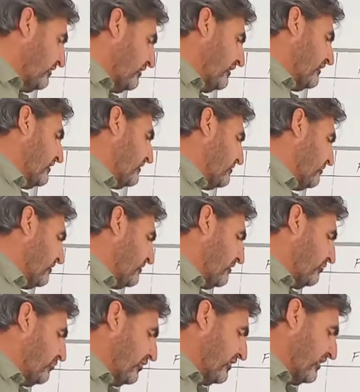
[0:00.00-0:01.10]
that
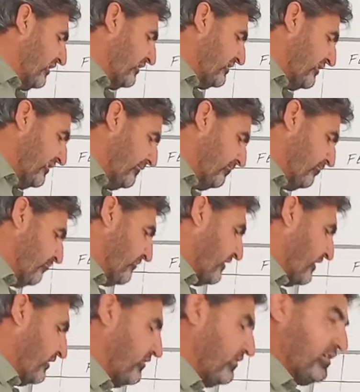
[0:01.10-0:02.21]
expression for Kc.
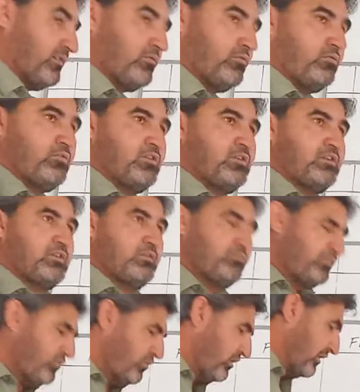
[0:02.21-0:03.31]
Now
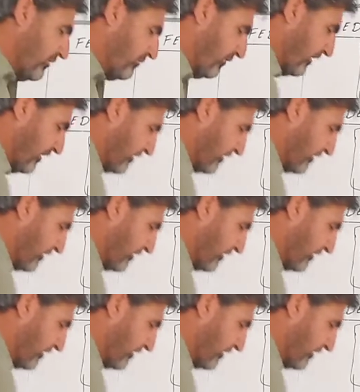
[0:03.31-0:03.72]
we will define